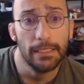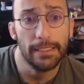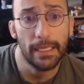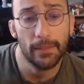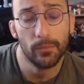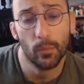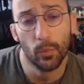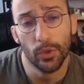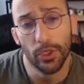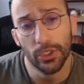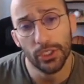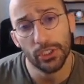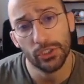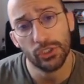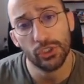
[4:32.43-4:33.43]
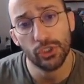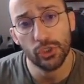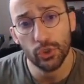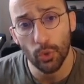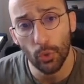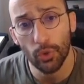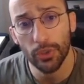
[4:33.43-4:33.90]
Then we're gonna
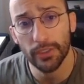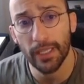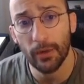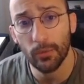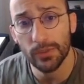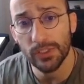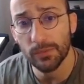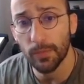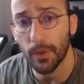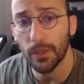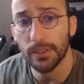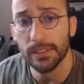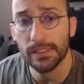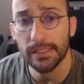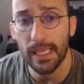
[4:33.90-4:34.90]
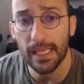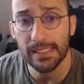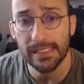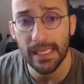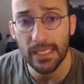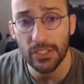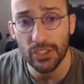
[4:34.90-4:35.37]
store that response
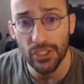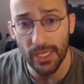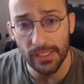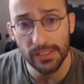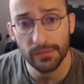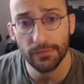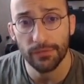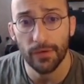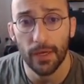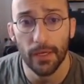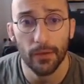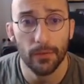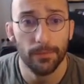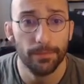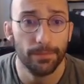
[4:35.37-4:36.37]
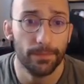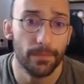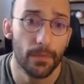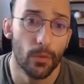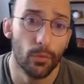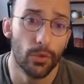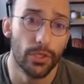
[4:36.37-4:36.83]
as a JSON file.
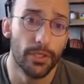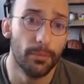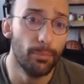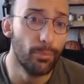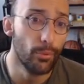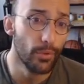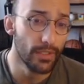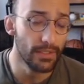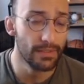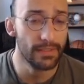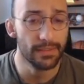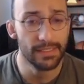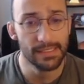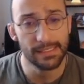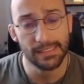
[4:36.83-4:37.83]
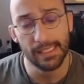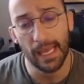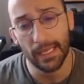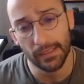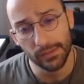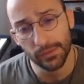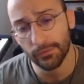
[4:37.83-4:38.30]
We're gonna print the
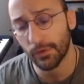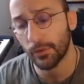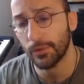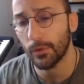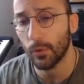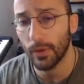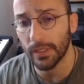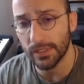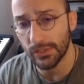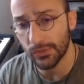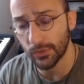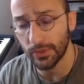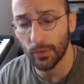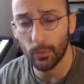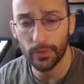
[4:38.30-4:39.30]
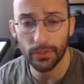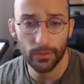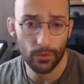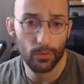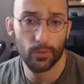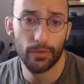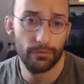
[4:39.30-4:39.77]
status of our request so that we
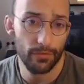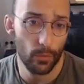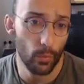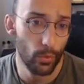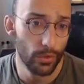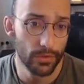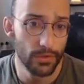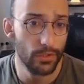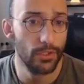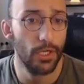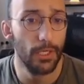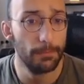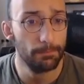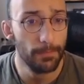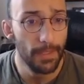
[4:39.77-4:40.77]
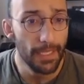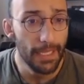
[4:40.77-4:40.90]
know if it worked or not.